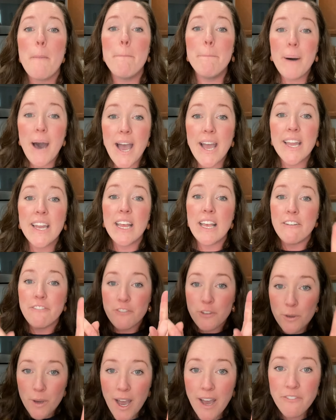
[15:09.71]
But if
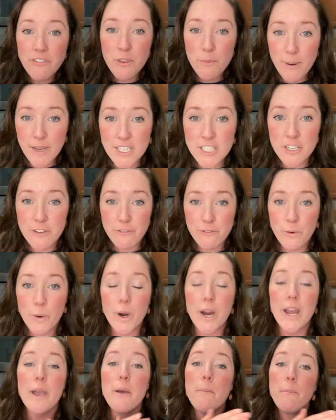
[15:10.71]
you have the budget for
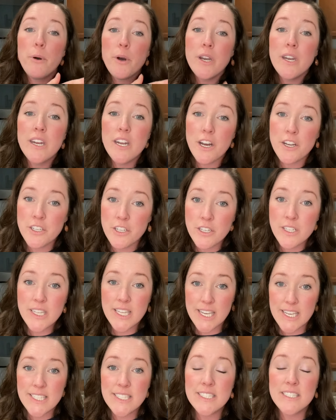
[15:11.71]
it, put it on your
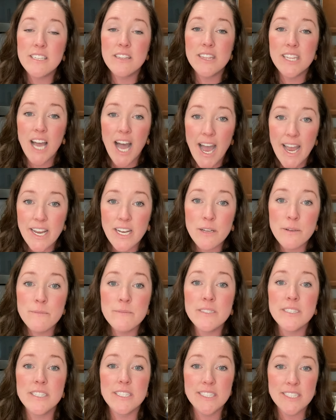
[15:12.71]
list, the
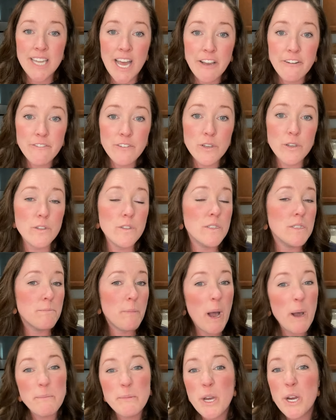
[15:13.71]
items, the snack foods,
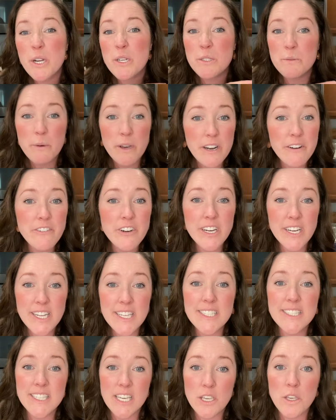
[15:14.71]
Pop-Tarts, whatever it
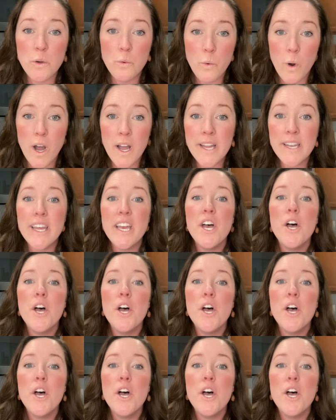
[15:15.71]
is that you want,